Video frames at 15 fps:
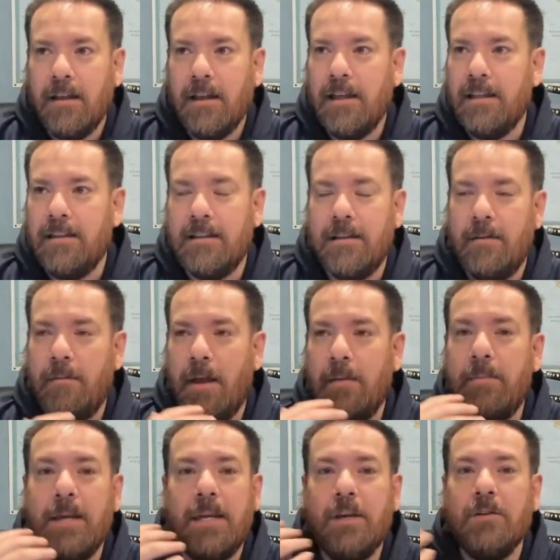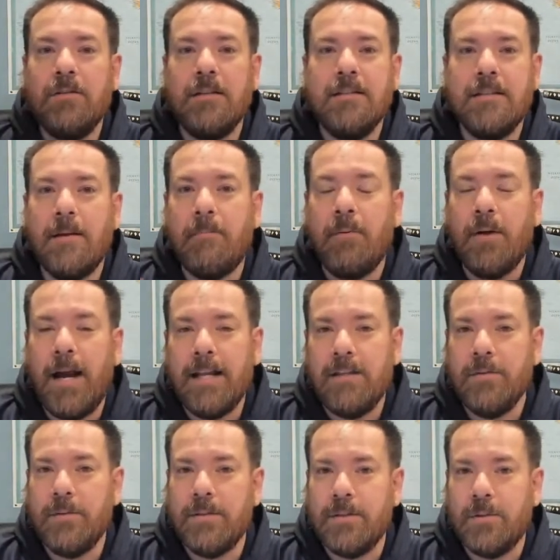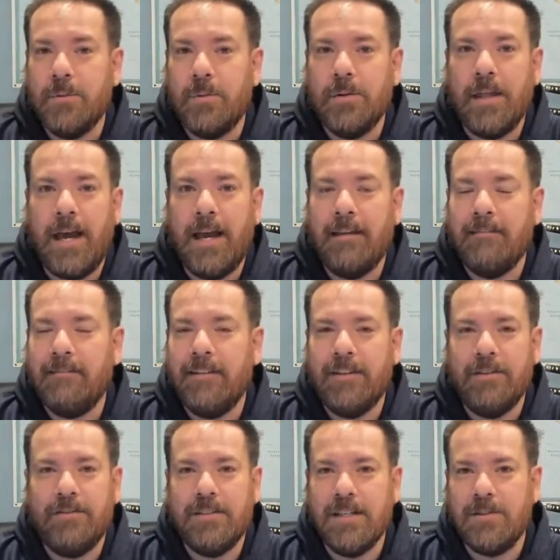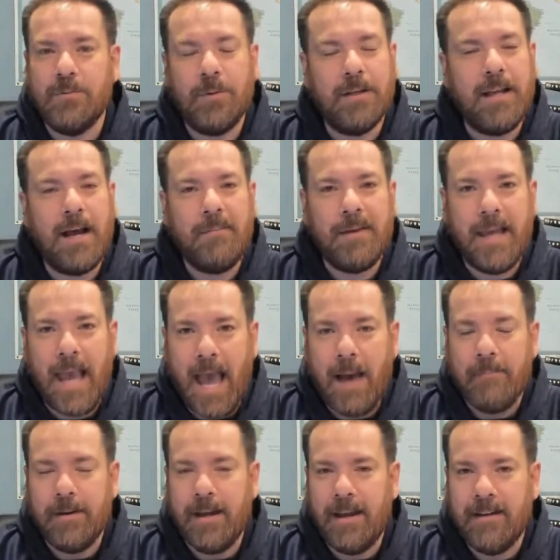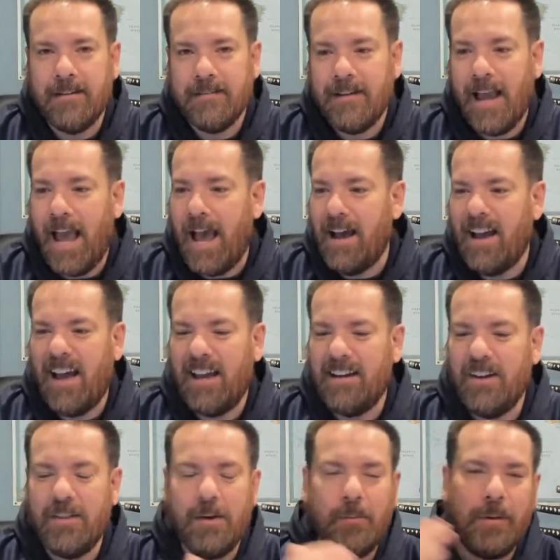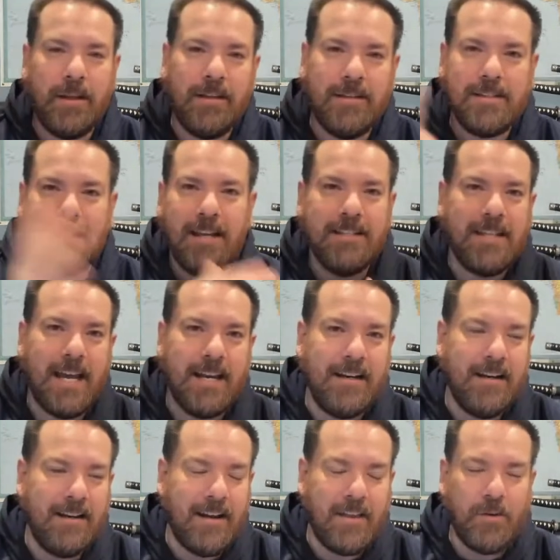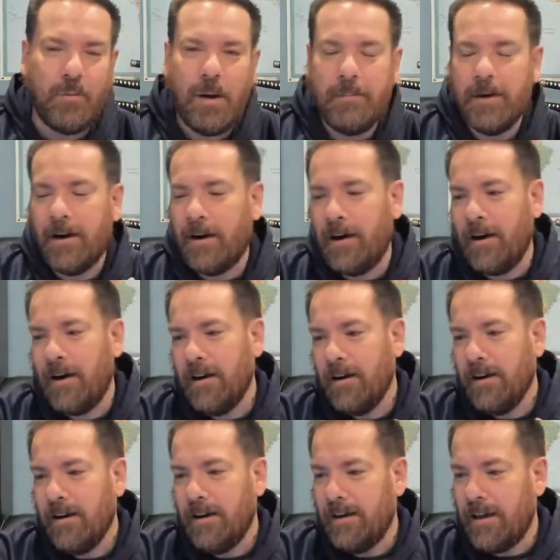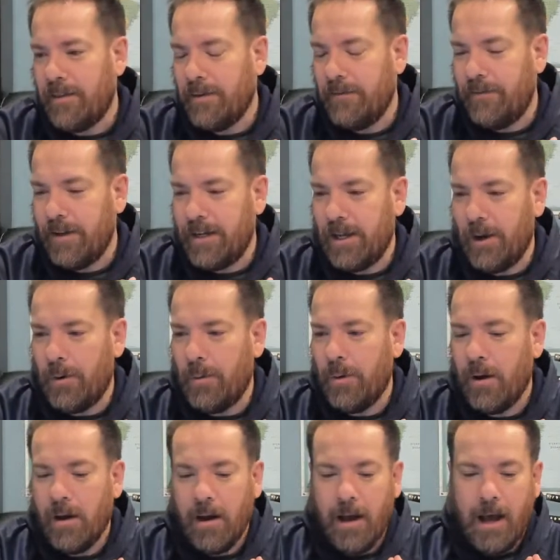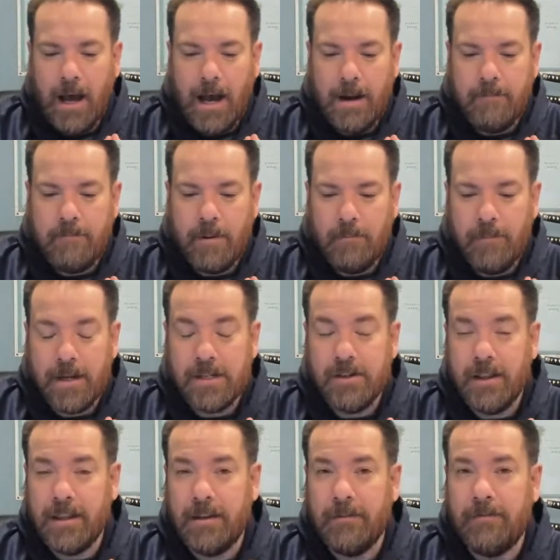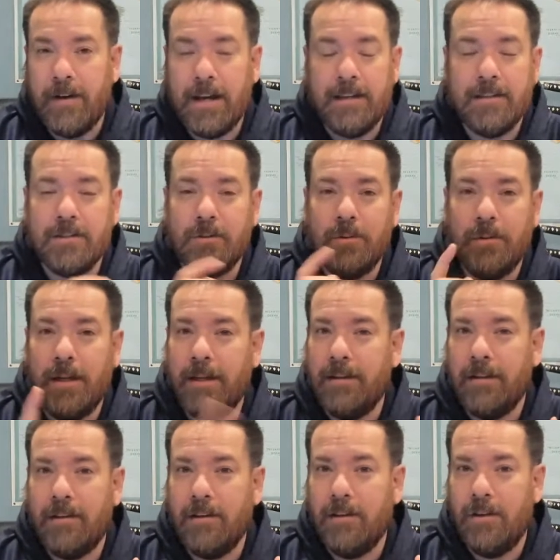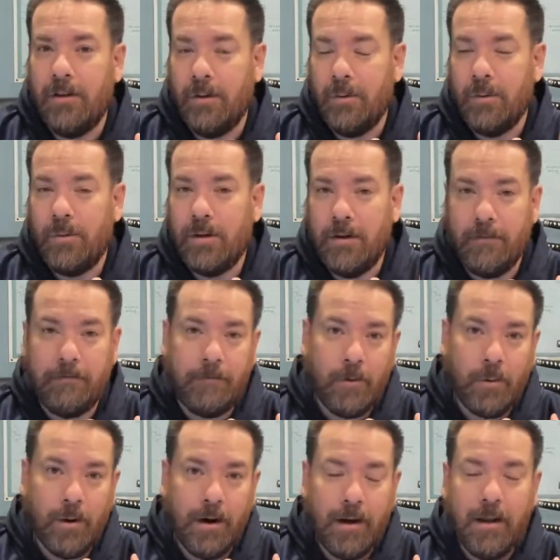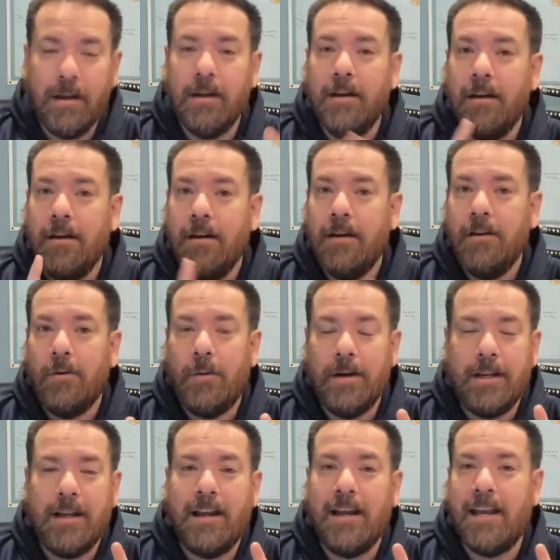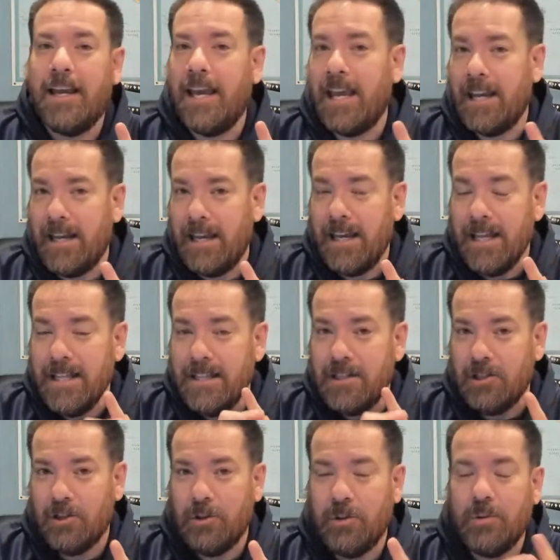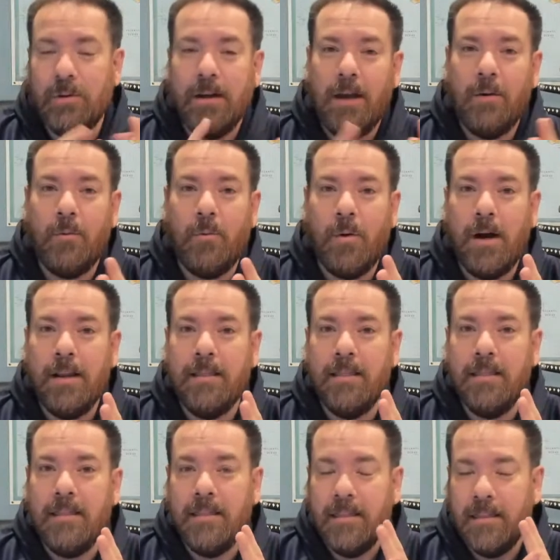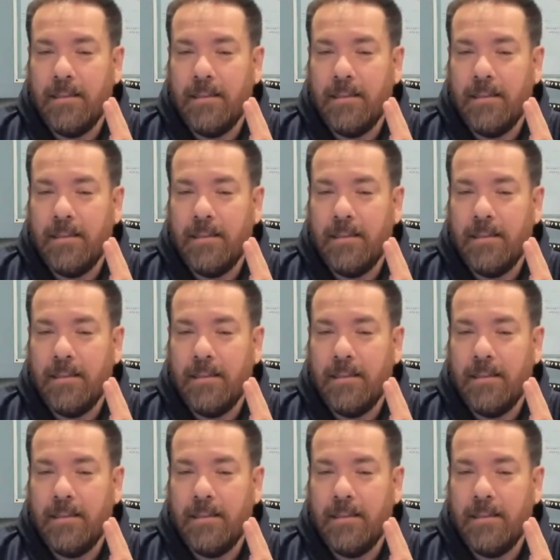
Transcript: it'd be useless applying to a school that you just would not be happy at. I know that we discussed that in another webinar, another video, but make sure that you find a school that you could afford, one you could get into, and one